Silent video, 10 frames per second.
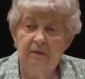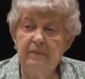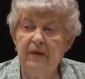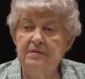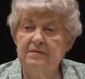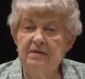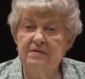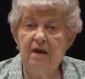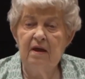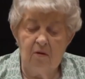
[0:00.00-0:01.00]
well, as
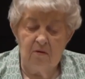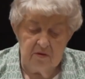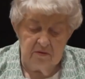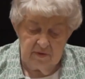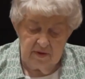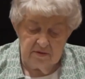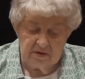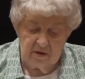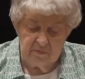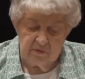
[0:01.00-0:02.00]
they say, all good
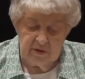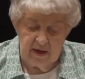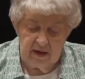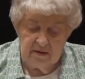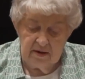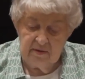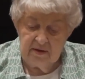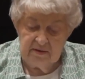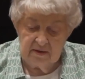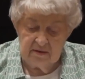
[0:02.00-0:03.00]
things come to an end,
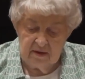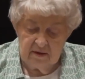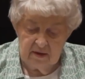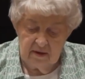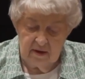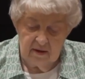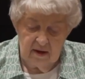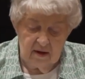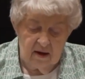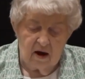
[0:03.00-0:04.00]
and they did.
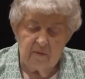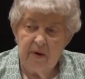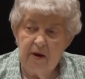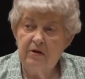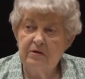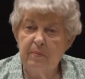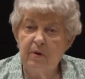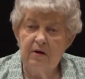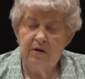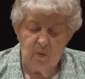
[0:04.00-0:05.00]
Our parents
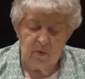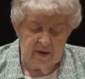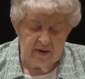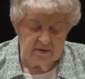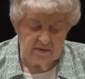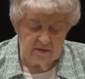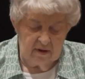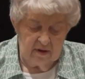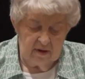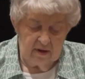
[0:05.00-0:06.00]
parted
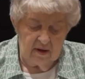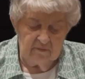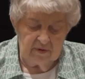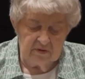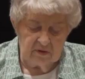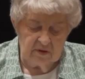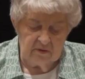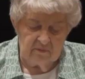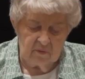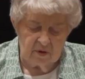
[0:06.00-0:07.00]
ways and
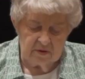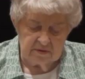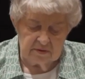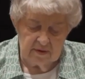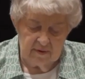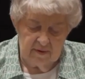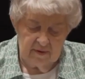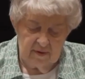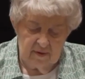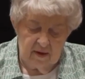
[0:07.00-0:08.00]
eventually divorced.
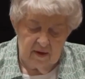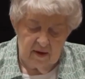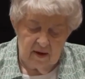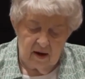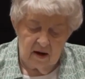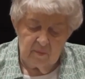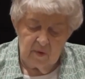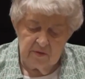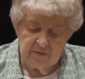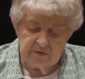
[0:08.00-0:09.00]

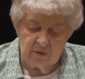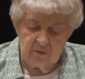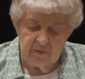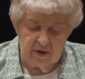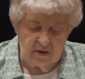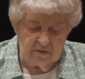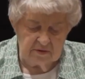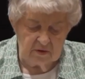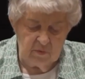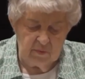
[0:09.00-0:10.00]
Our mother sold the
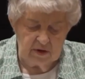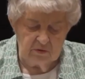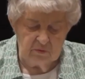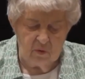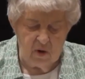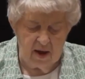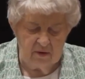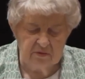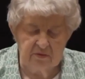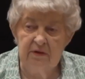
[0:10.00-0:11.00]
house, and we went to
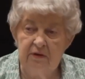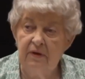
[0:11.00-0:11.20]
Ohio to